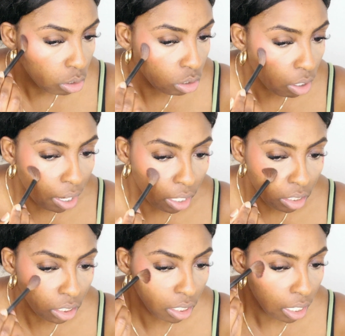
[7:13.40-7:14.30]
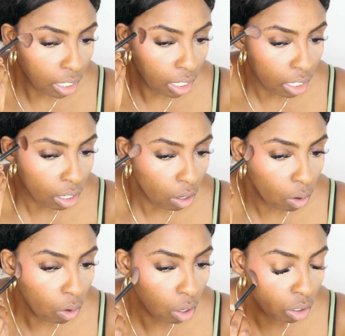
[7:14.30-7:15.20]
trying to get it
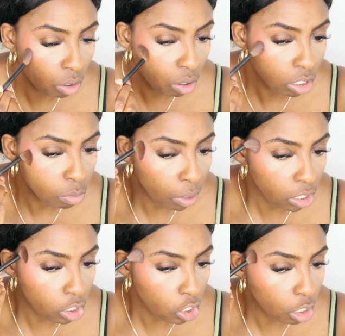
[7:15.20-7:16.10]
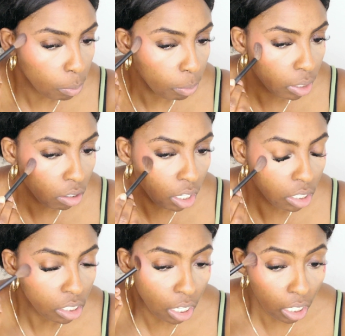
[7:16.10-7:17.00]
across my cheek, but
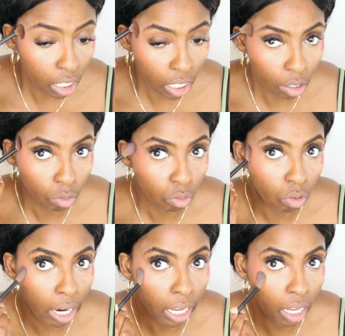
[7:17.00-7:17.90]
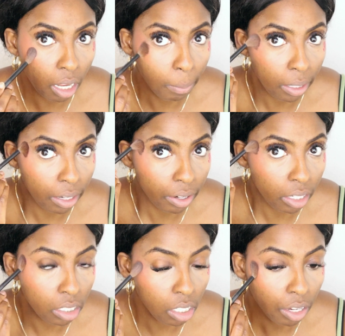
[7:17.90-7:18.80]
containing it right up here
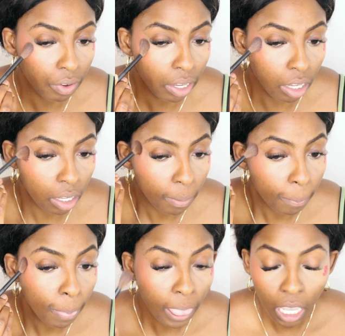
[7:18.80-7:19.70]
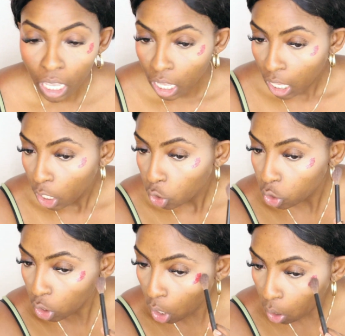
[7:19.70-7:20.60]
in this area.
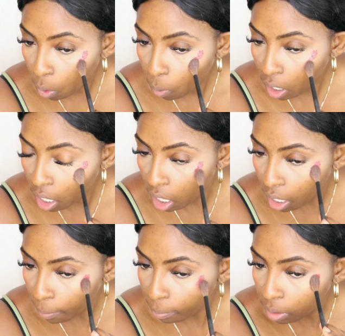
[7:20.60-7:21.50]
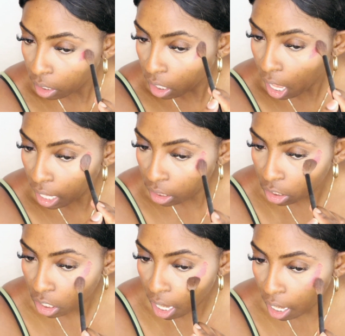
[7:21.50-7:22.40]
So, um, got the
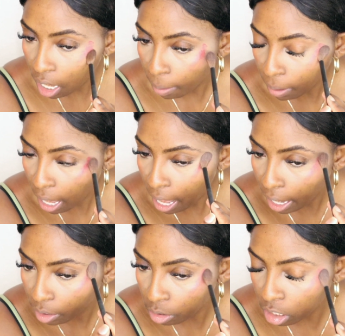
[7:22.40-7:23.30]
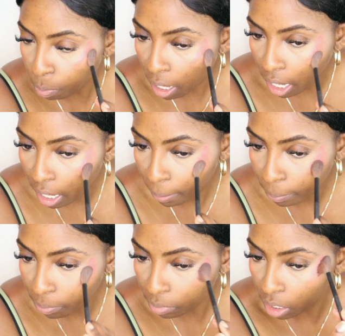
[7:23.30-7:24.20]
job, got hired on the spot.
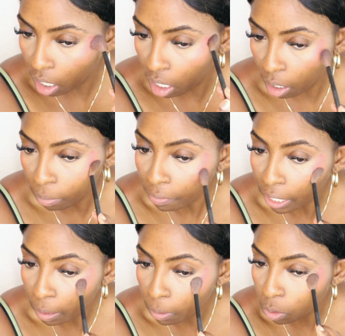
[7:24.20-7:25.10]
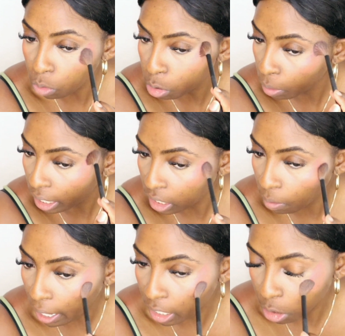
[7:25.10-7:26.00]
Um, for anyone who's doing
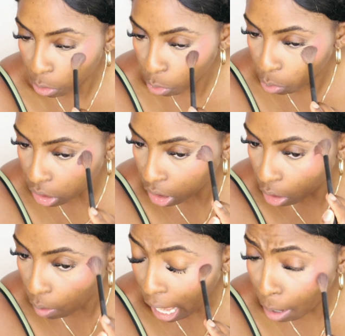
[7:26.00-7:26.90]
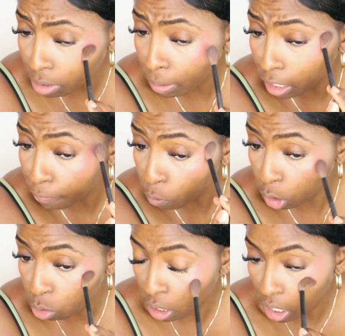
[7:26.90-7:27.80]
dental hygiene who wants to know, I was making
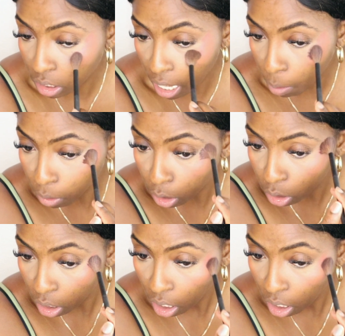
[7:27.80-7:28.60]
$42 an hour.